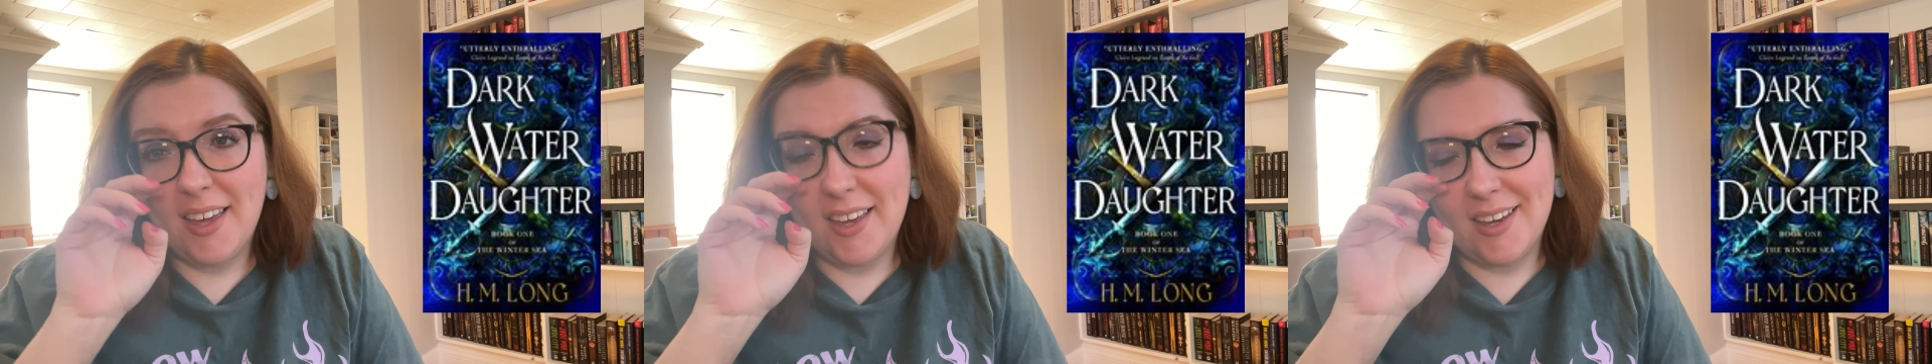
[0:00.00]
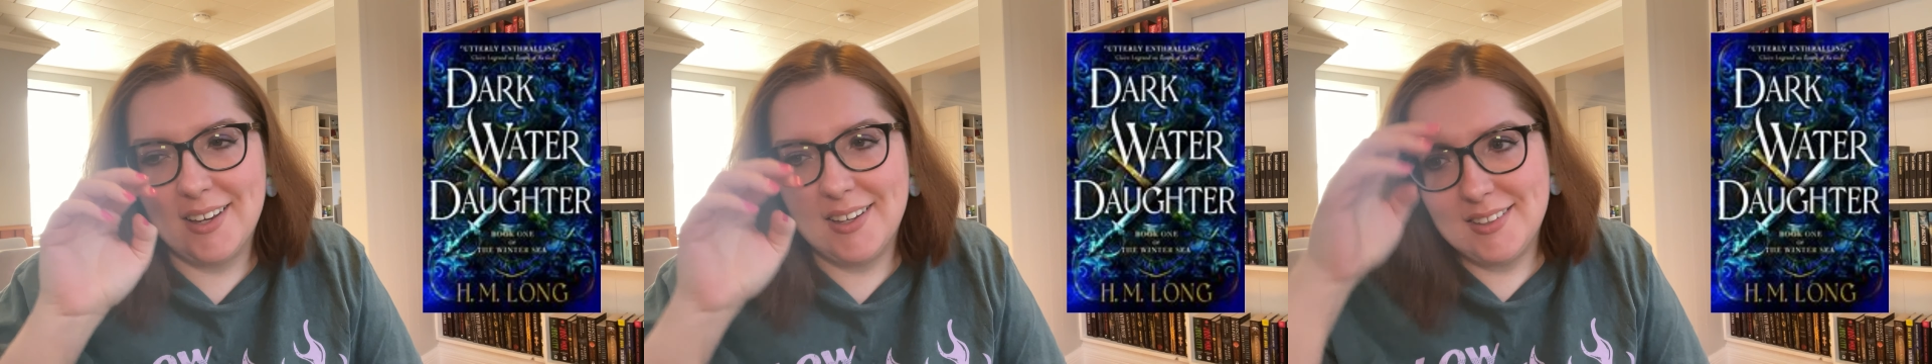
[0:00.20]

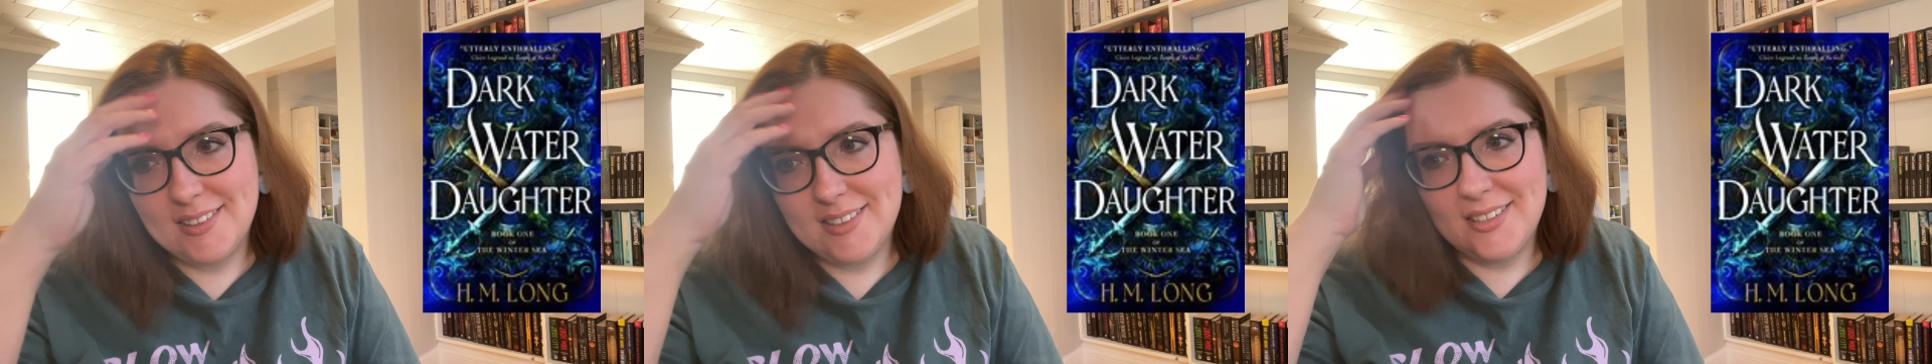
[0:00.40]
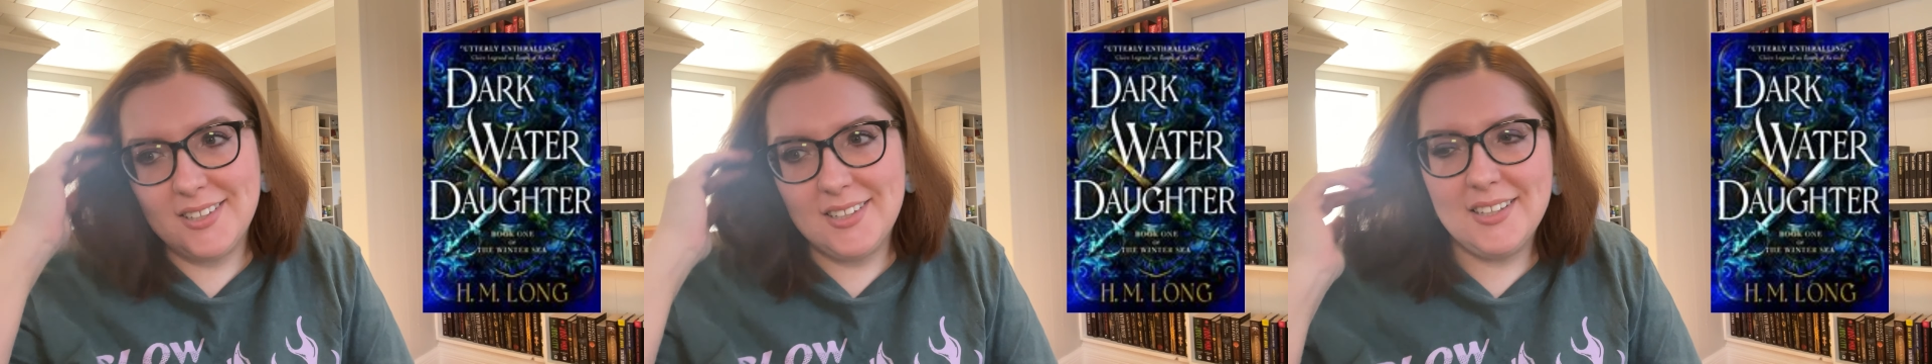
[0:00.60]
And
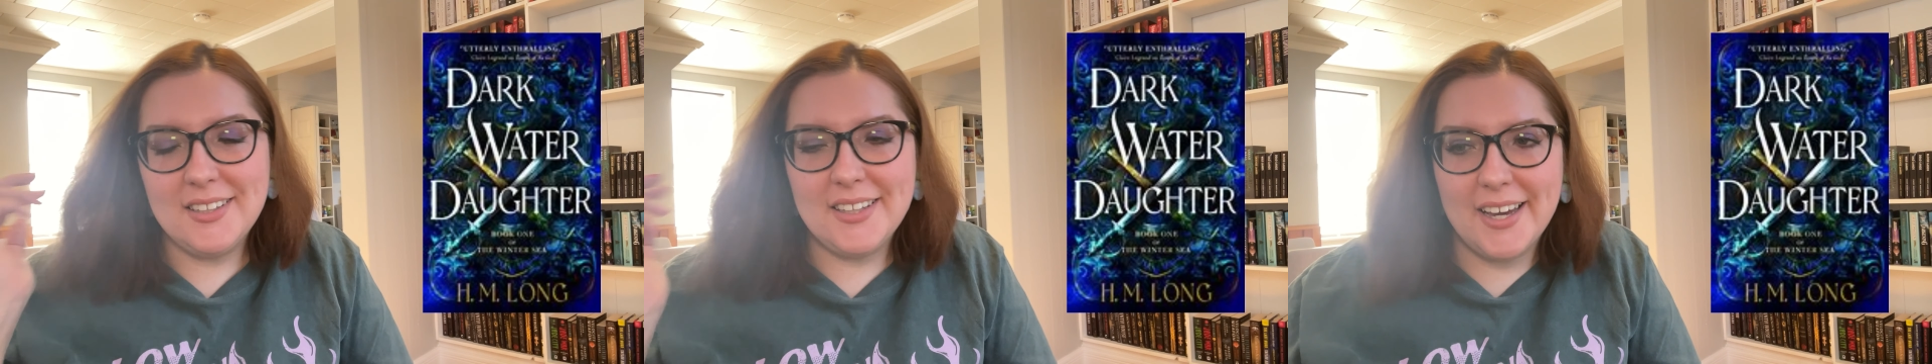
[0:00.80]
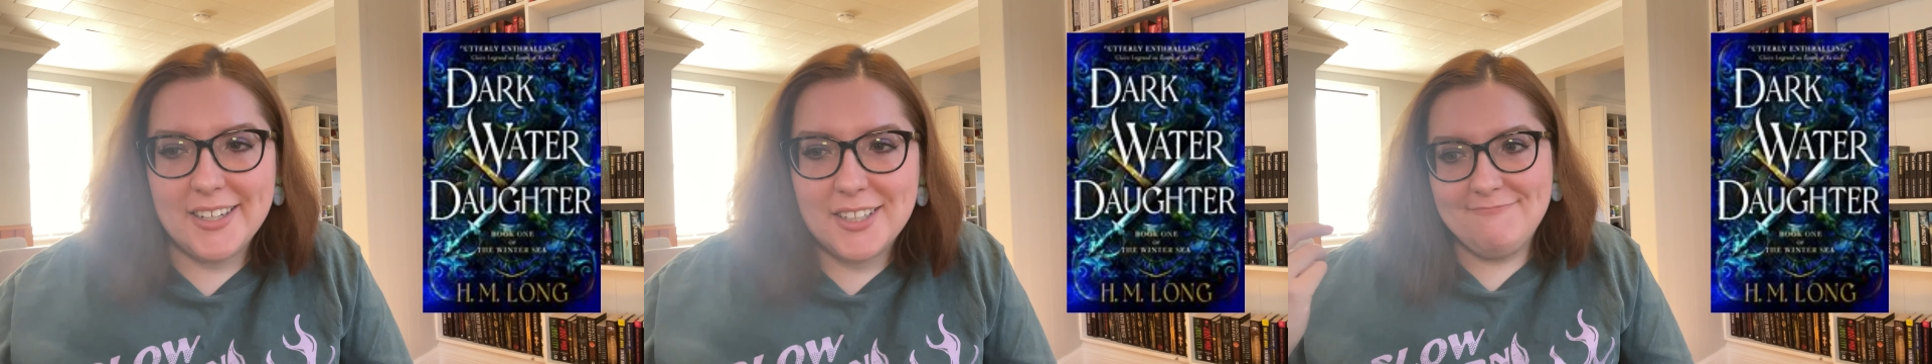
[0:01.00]

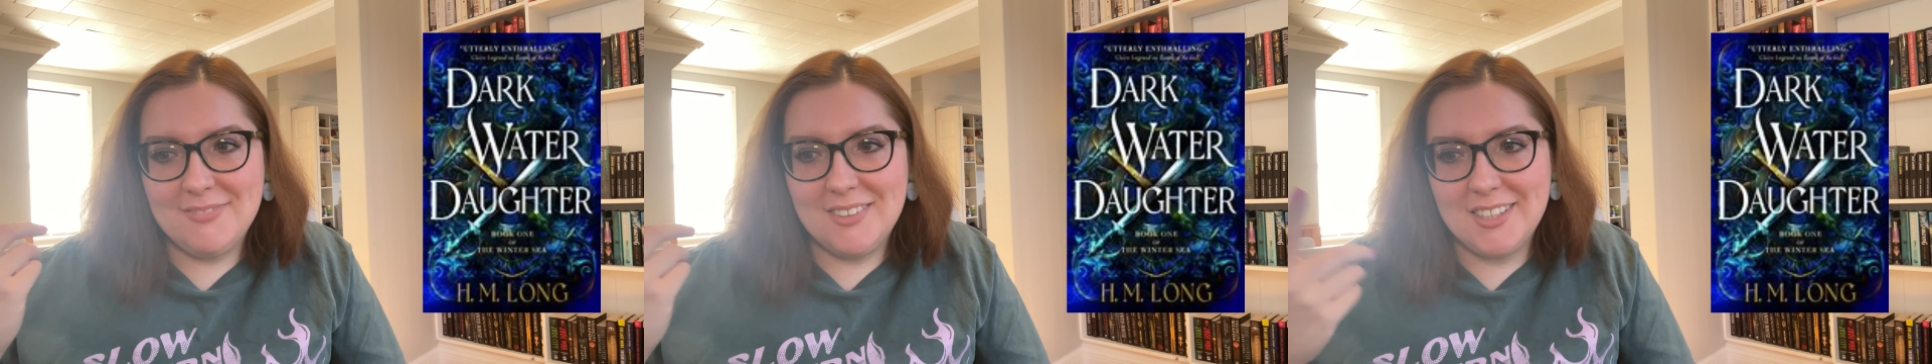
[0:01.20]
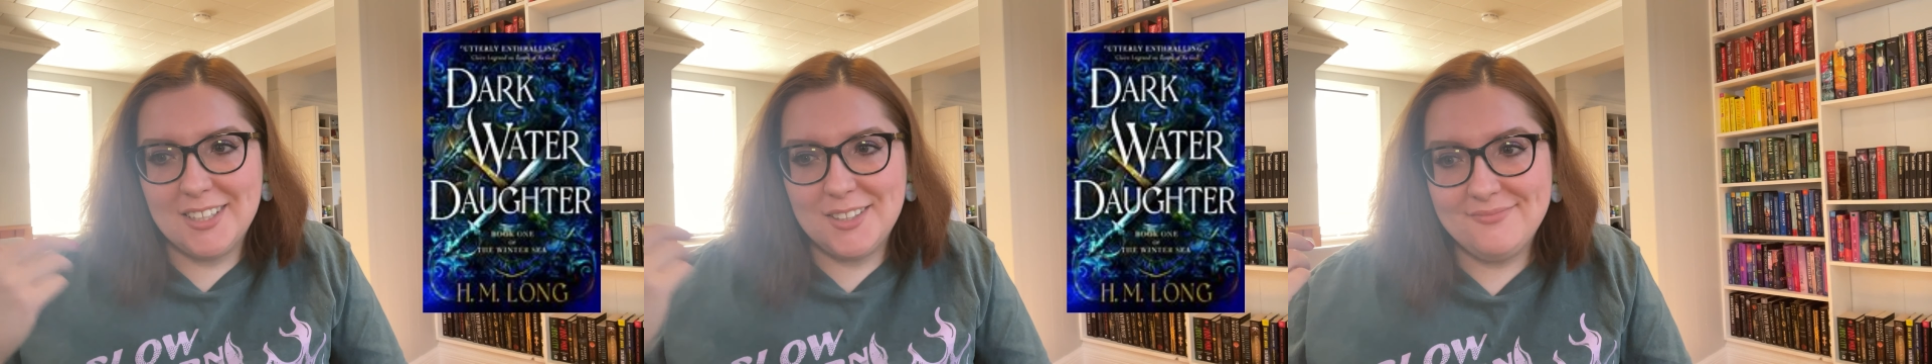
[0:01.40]
yeah,
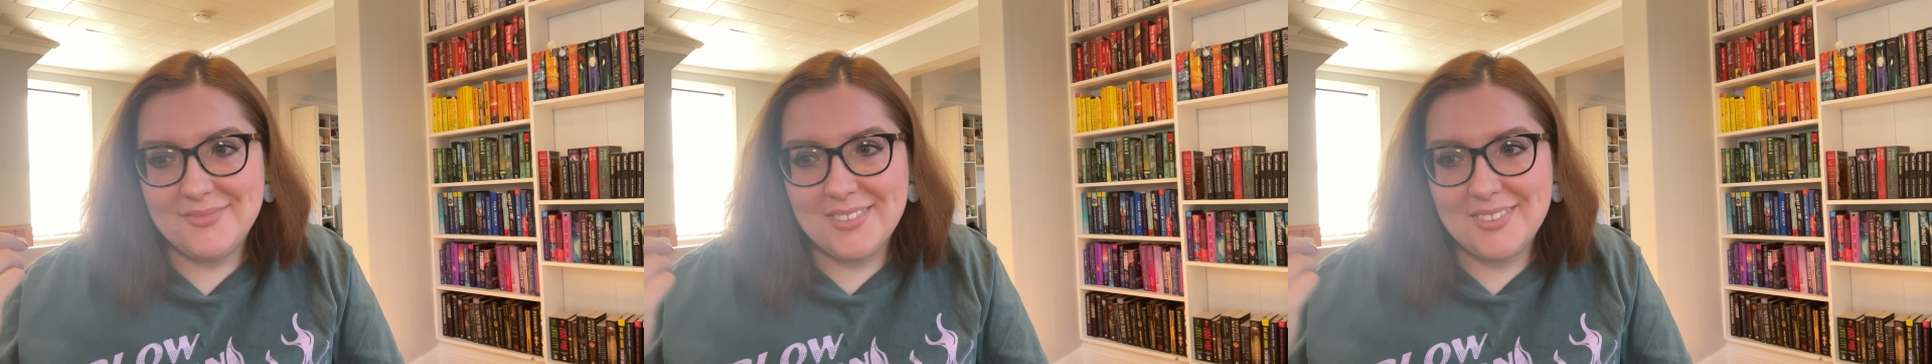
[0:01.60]
you know,